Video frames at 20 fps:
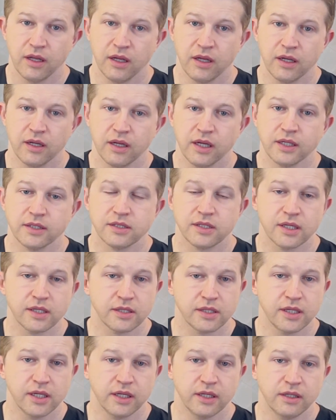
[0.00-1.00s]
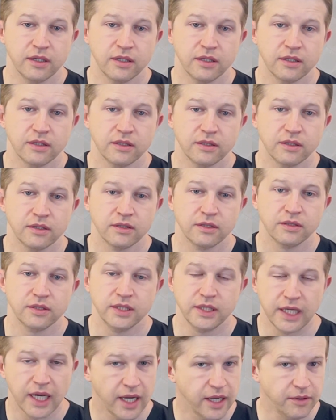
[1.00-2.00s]
uh, assisted
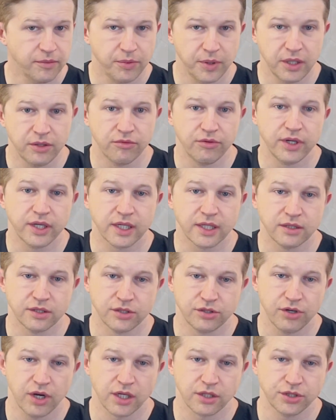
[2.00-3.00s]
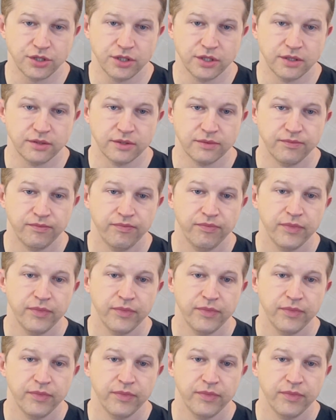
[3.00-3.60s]
DIEP reconstruction